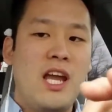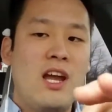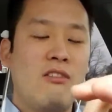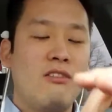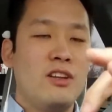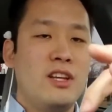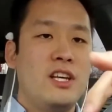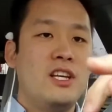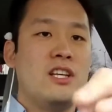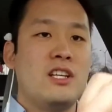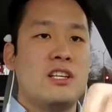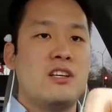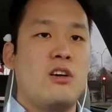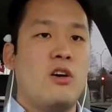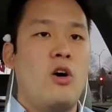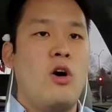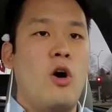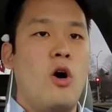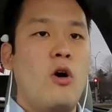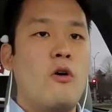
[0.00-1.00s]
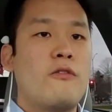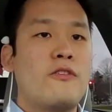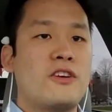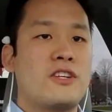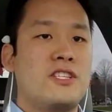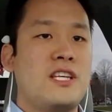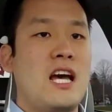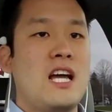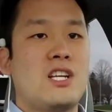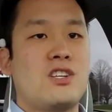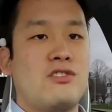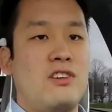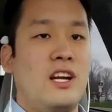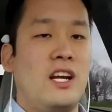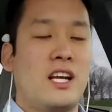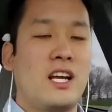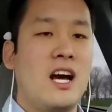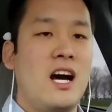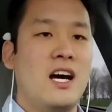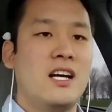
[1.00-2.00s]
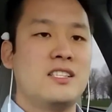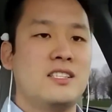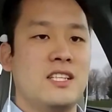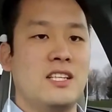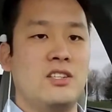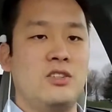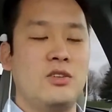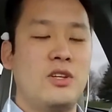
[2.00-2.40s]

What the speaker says: can't really oversaturate content.